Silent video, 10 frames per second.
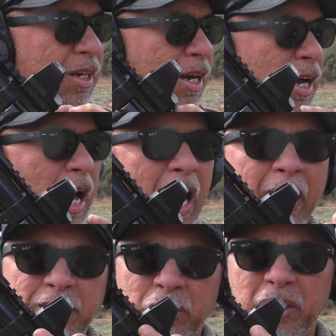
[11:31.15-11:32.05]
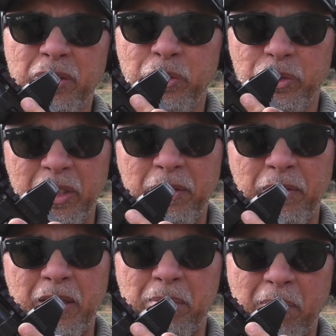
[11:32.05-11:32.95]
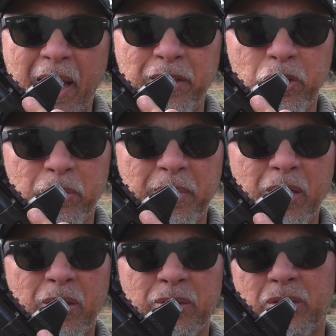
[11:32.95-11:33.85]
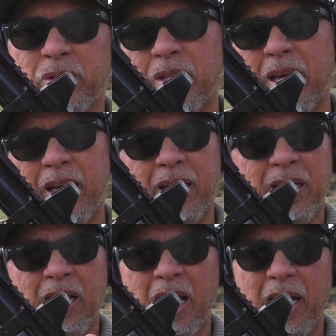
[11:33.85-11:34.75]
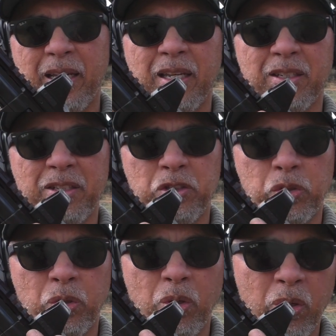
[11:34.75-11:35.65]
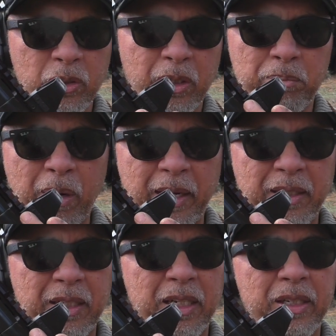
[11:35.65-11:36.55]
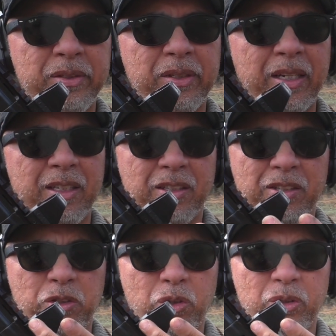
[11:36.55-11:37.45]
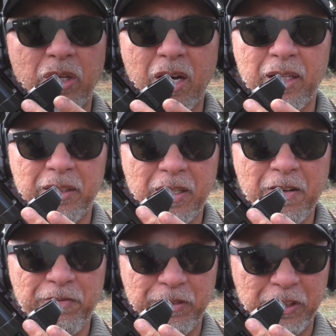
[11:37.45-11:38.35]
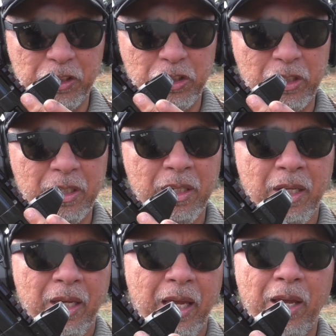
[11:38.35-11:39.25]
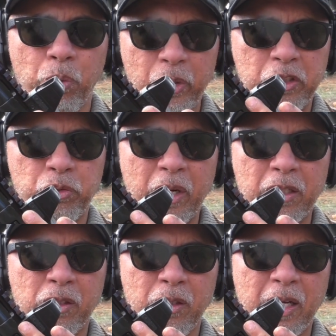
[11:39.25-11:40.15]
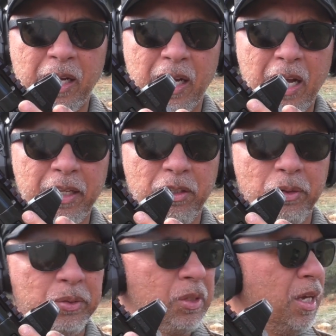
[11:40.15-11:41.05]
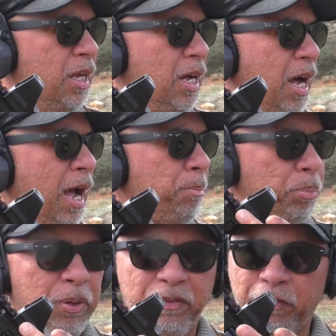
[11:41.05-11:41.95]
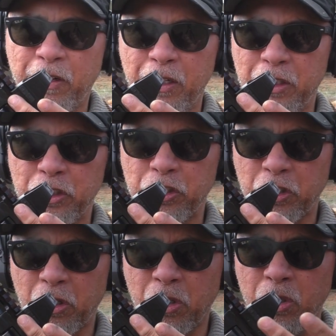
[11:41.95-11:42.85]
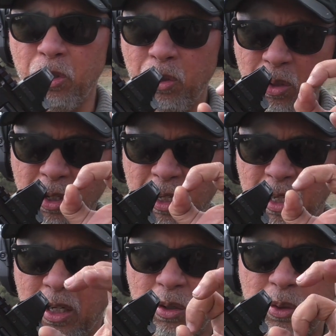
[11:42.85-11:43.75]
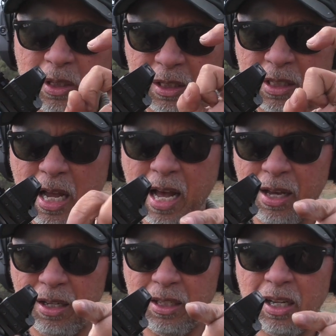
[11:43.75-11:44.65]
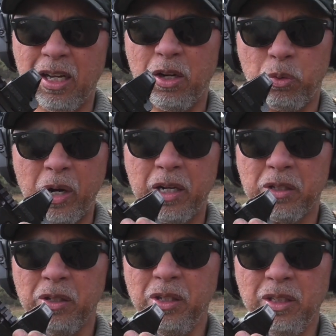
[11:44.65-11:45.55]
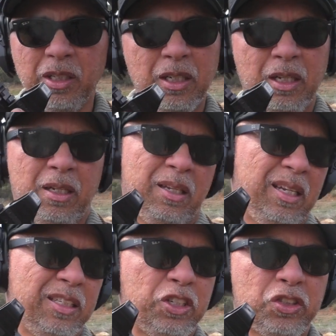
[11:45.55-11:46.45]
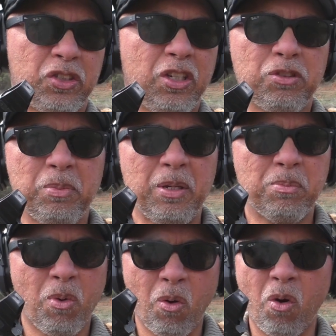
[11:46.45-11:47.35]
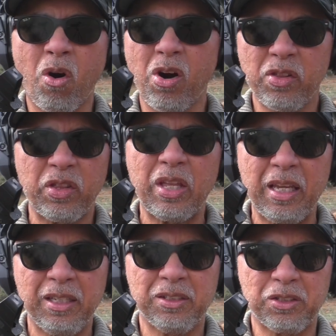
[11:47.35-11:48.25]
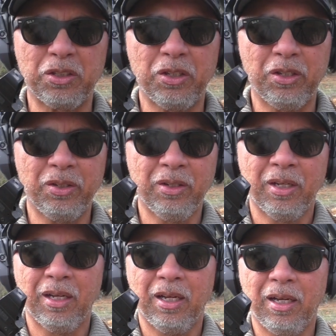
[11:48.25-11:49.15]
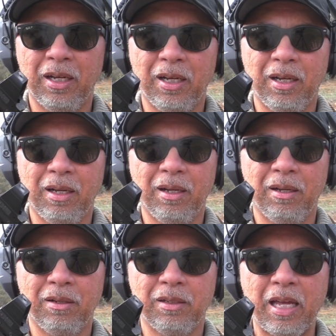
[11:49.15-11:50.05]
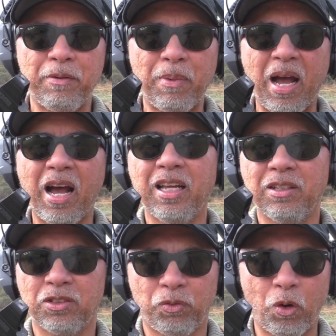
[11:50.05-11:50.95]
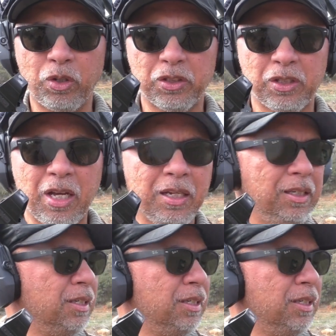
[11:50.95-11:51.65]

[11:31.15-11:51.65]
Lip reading: I do leave it in manual mode so that I can control the brightness, I can control the on and off function, and which reticle I use. I prefer the circle with the dot reticle. It just gives me more things to have my eyes focus on.